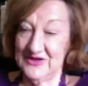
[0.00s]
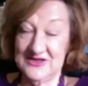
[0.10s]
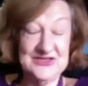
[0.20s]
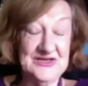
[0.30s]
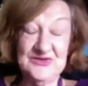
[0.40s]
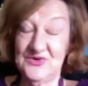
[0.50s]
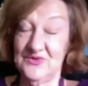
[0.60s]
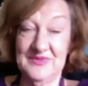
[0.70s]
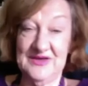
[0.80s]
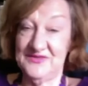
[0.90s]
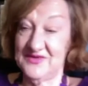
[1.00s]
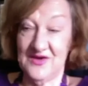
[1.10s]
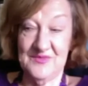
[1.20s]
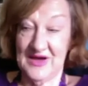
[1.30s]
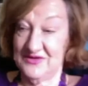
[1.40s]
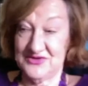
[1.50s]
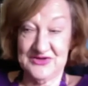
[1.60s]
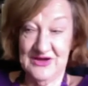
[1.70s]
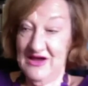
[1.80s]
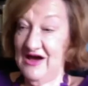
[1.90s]
And she taught me so much
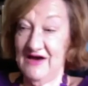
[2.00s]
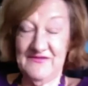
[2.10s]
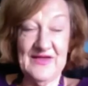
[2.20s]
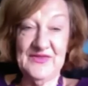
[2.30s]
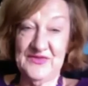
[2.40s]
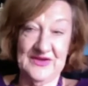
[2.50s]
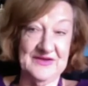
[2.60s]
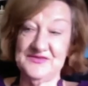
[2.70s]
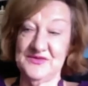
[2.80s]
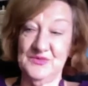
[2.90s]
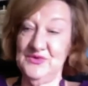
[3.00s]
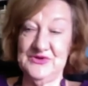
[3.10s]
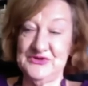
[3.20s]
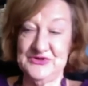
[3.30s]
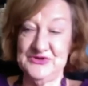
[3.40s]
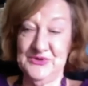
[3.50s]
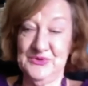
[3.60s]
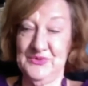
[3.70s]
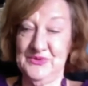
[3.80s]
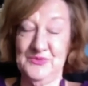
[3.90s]
of other things that weren't to do
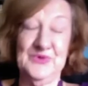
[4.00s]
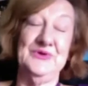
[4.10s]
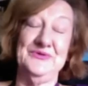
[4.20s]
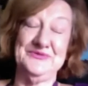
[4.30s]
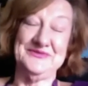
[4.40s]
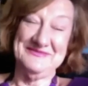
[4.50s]
with words.